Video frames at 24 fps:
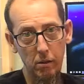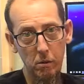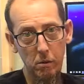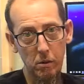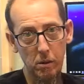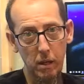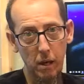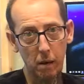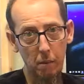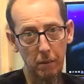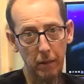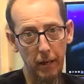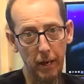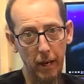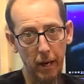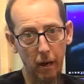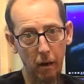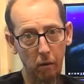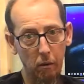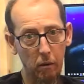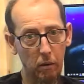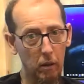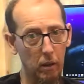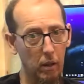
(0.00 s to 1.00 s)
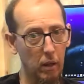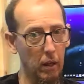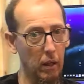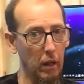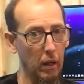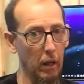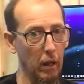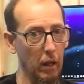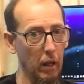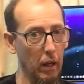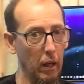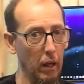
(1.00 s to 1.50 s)
was coming out.
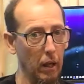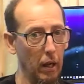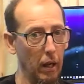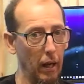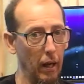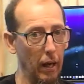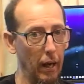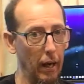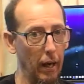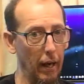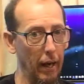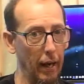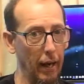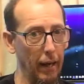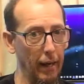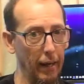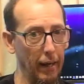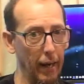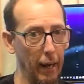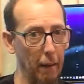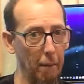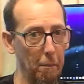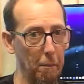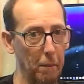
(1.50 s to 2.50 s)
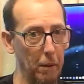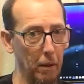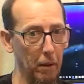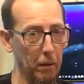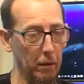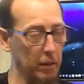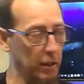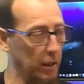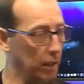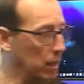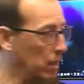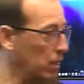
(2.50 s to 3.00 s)
And I
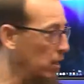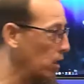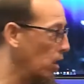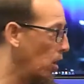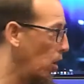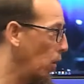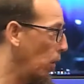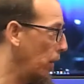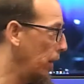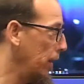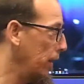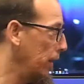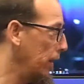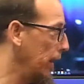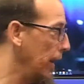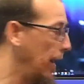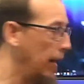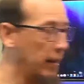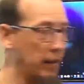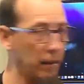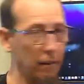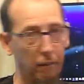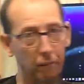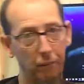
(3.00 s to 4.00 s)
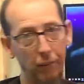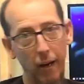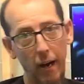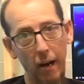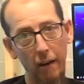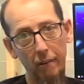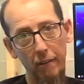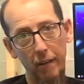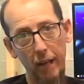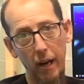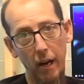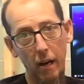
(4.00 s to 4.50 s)
built it knowing that the
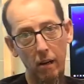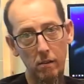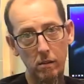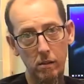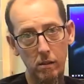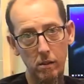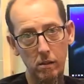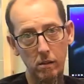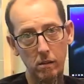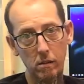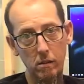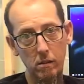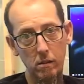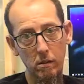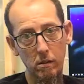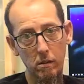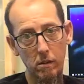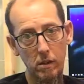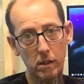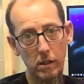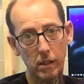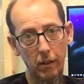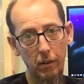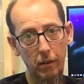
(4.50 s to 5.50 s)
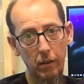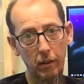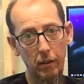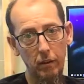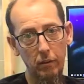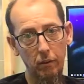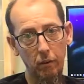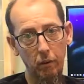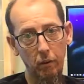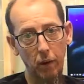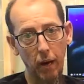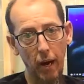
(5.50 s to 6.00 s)
5000 series
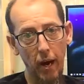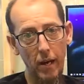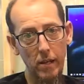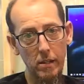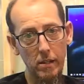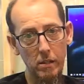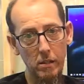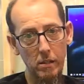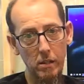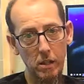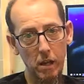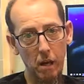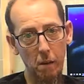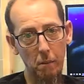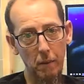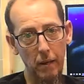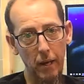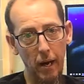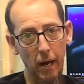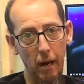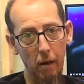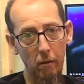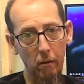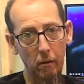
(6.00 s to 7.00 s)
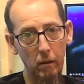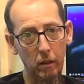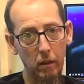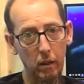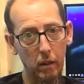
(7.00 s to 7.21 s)
for RYZEN is coming out.